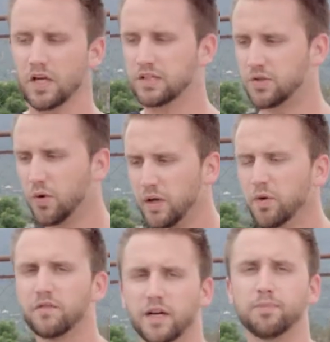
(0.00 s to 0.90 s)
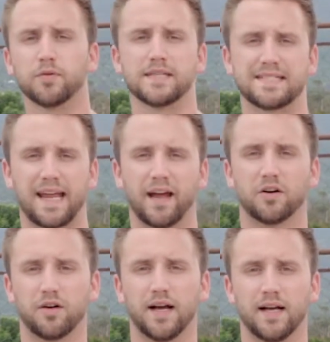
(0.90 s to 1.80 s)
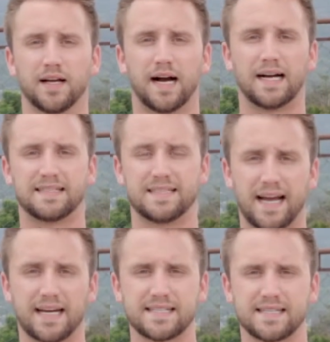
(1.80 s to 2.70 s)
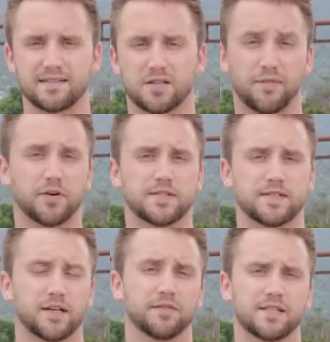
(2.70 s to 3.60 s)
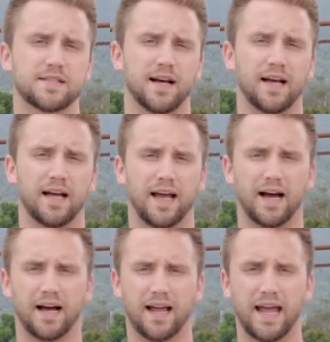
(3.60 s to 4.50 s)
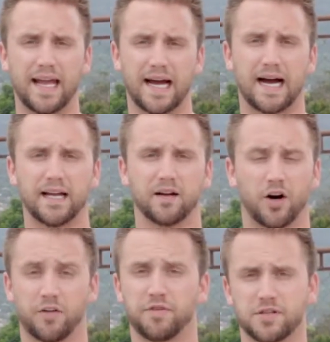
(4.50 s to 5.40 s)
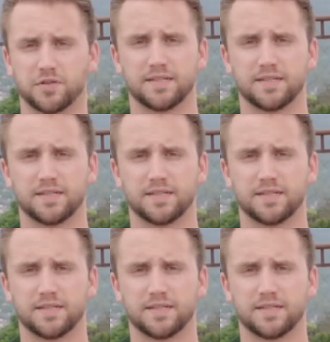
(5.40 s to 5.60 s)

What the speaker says: 21 LEAP, we scale SaaS, software as a service, AI, artificial